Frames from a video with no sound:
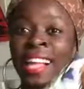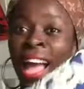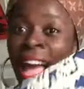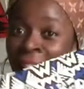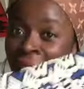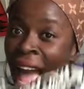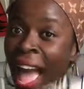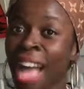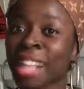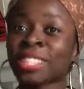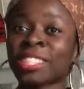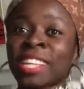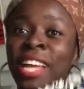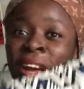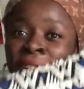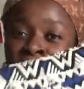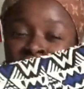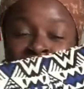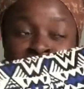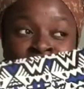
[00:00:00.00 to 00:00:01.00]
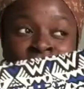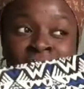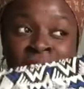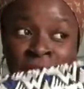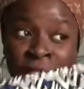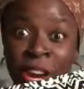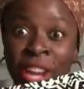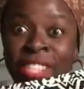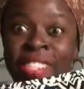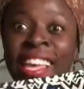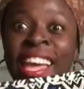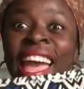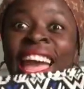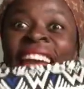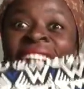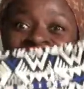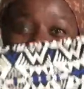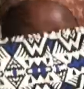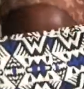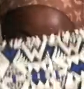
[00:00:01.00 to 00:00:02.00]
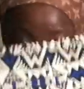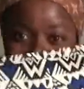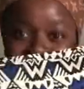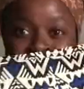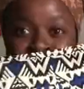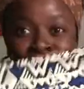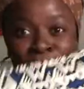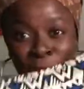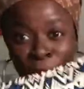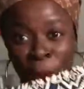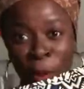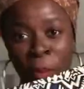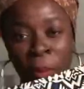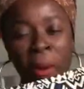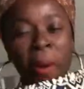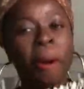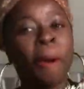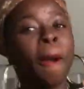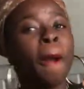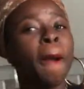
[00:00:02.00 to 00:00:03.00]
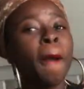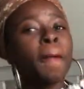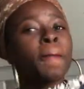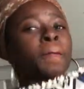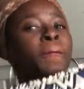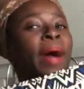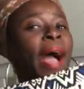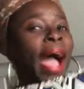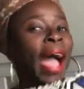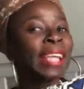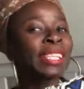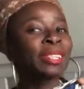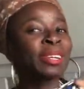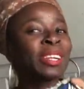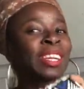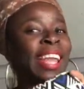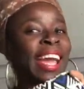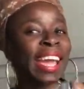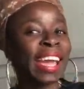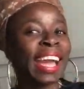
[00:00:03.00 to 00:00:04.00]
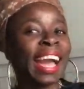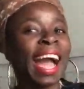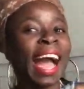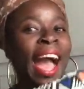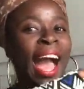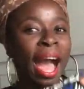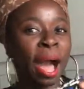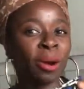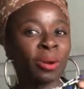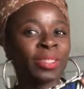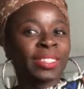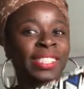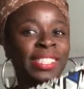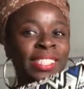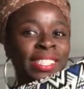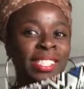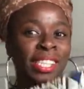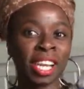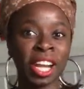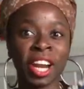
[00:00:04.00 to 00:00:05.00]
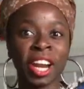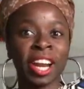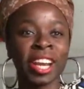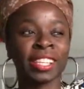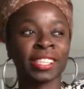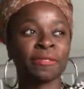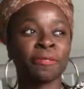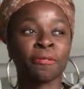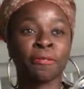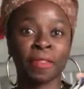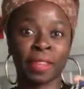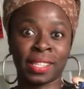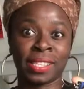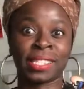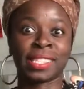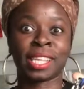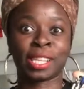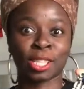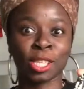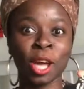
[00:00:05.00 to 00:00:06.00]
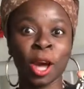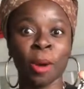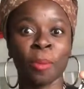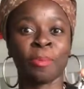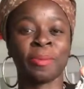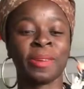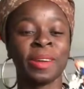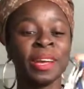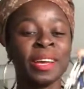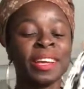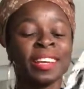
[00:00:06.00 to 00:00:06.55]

I actually have the skirt and the top, but I don't like how the skirt fits the top.